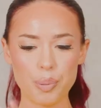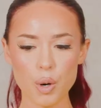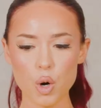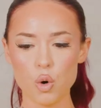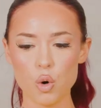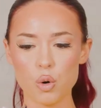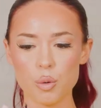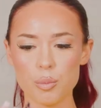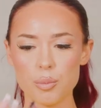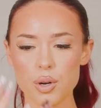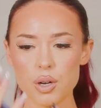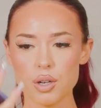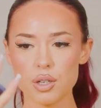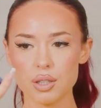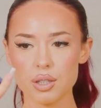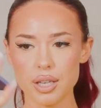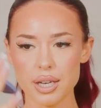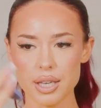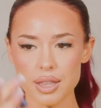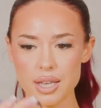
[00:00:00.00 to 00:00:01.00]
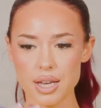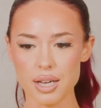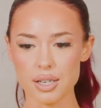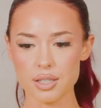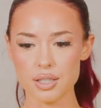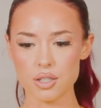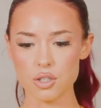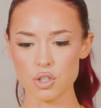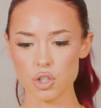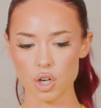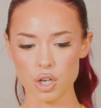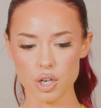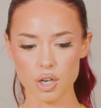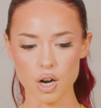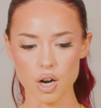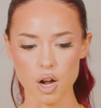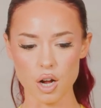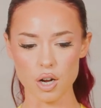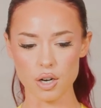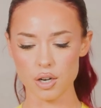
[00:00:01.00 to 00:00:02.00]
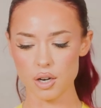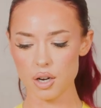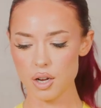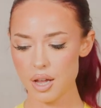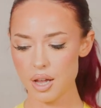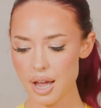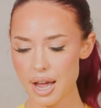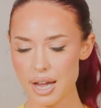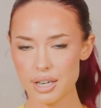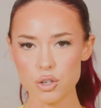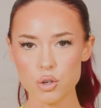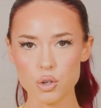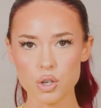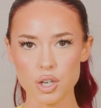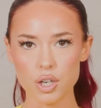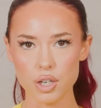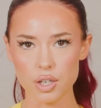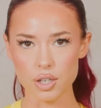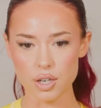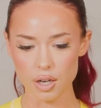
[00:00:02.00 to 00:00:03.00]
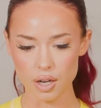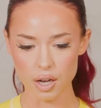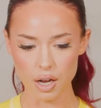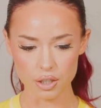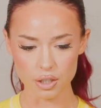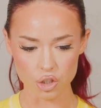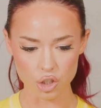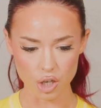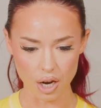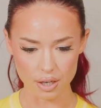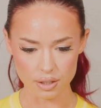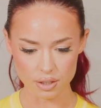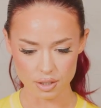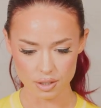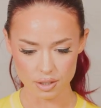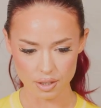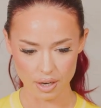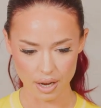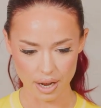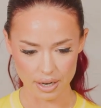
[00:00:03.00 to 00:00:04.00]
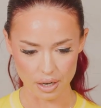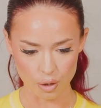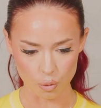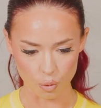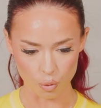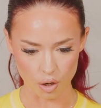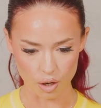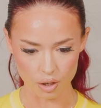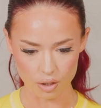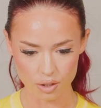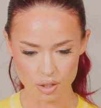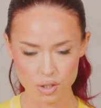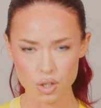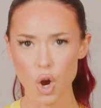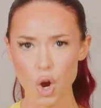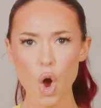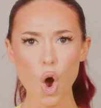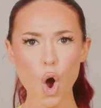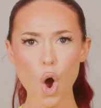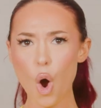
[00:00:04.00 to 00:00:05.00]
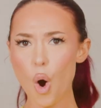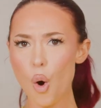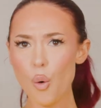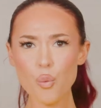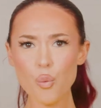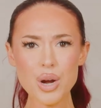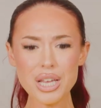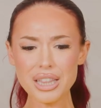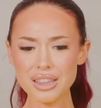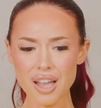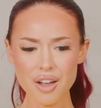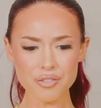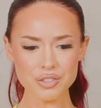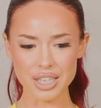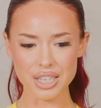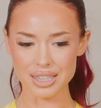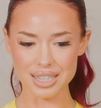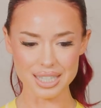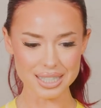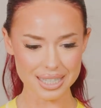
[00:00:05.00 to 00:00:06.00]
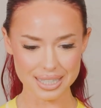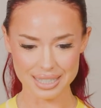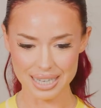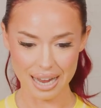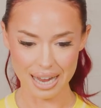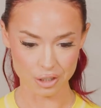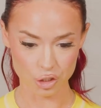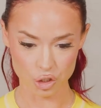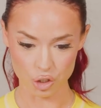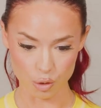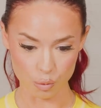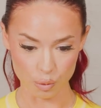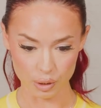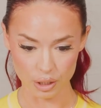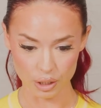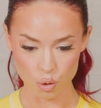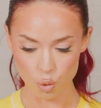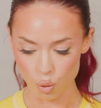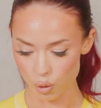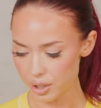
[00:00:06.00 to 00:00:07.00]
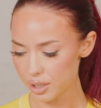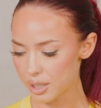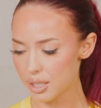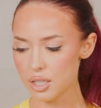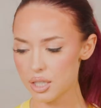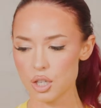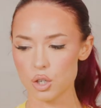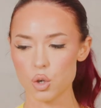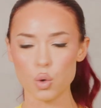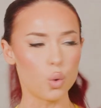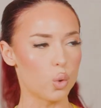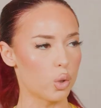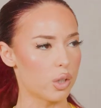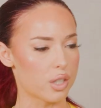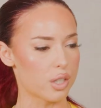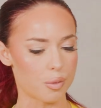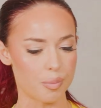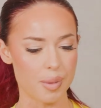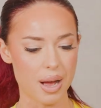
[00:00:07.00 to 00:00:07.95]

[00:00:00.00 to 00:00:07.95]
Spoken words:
boom, like this, turn it on. And you could adjust, and it works. We loved it. This is actually really cool. This is the coolest